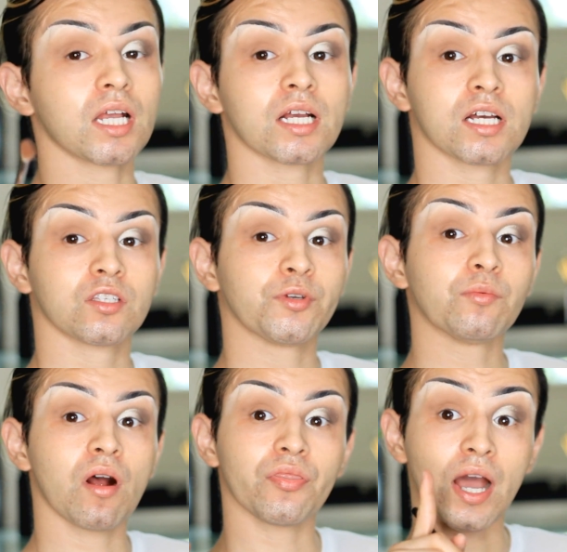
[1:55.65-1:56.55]
because we
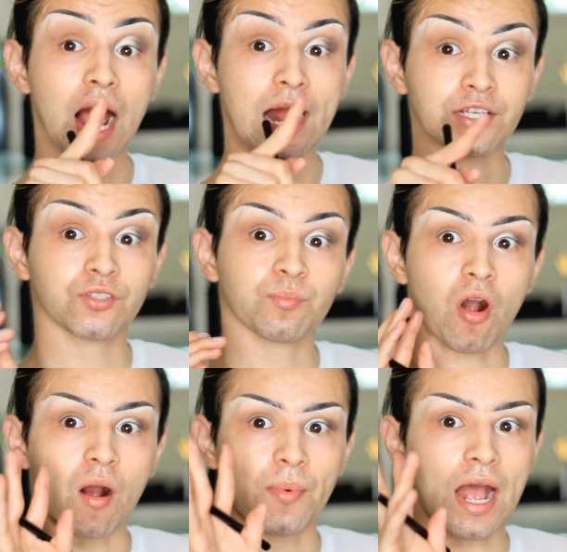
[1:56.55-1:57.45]
want the eyes to
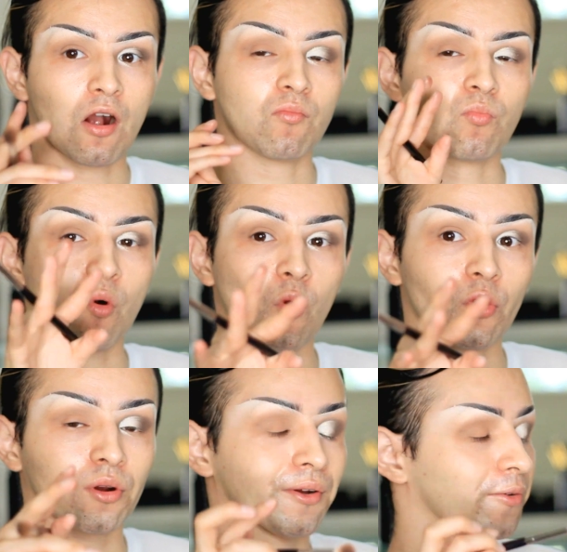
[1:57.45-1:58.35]
pop out more.